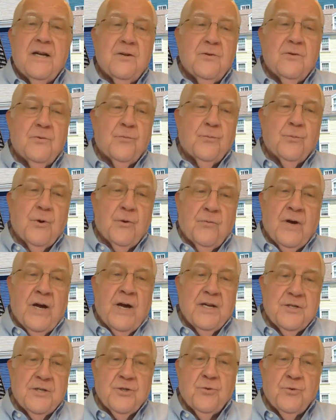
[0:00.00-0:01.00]
kind of
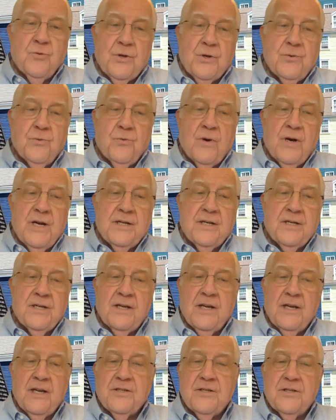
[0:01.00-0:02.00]
provide you with a way
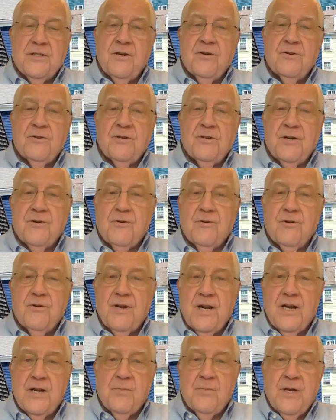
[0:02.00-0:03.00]
to get to your donor
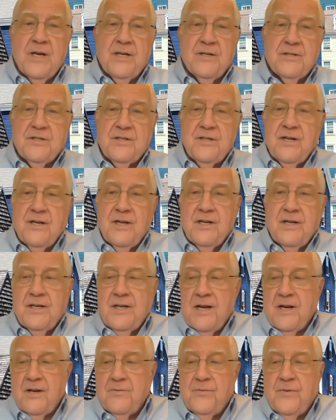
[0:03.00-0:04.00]
database and
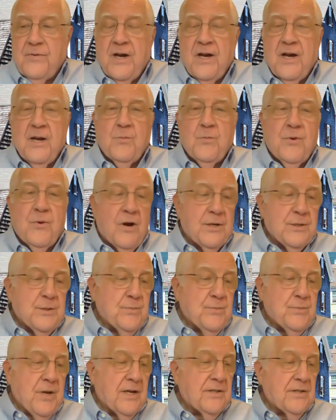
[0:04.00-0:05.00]
identify
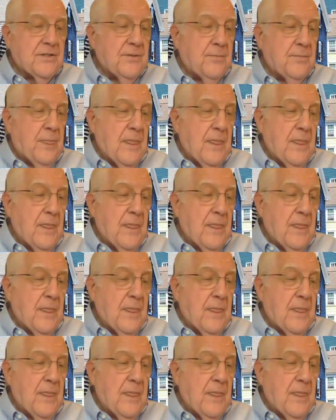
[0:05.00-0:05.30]
prospects.